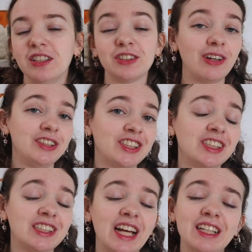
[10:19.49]
So I just
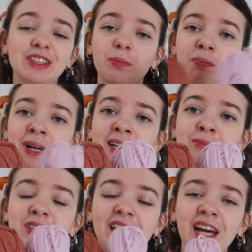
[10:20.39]
decided to pair them
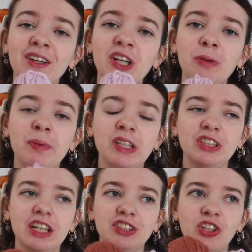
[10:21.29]
together because
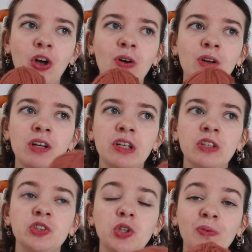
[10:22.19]
I saw
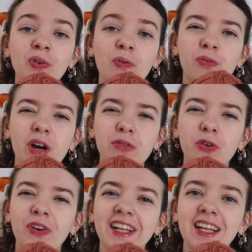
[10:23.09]
someone on
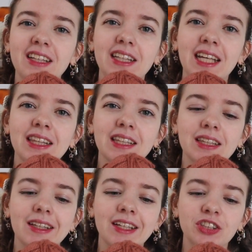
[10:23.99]
Ravelry that did
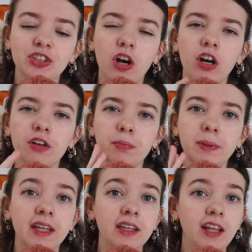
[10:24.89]
this scarf but
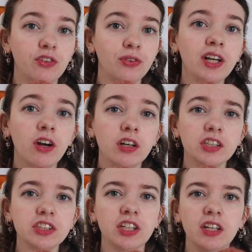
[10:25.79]
then in 3
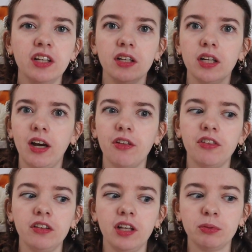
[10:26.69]
colors. And I
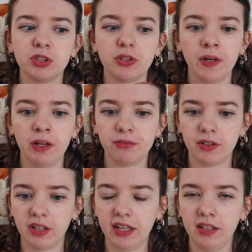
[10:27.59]
thought that was a really
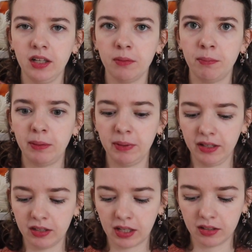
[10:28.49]
fun idea, and
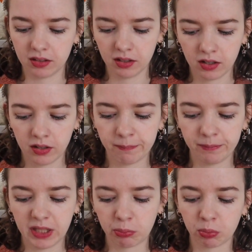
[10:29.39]
maybe then
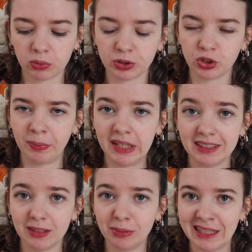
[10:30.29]
it would also be a
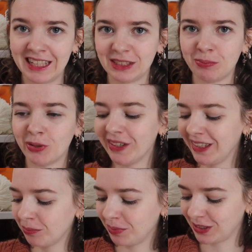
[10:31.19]
little bit less
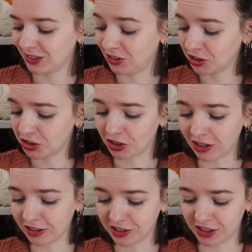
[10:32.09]
boring because it's just
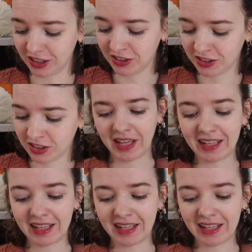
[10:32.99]
garter stitch.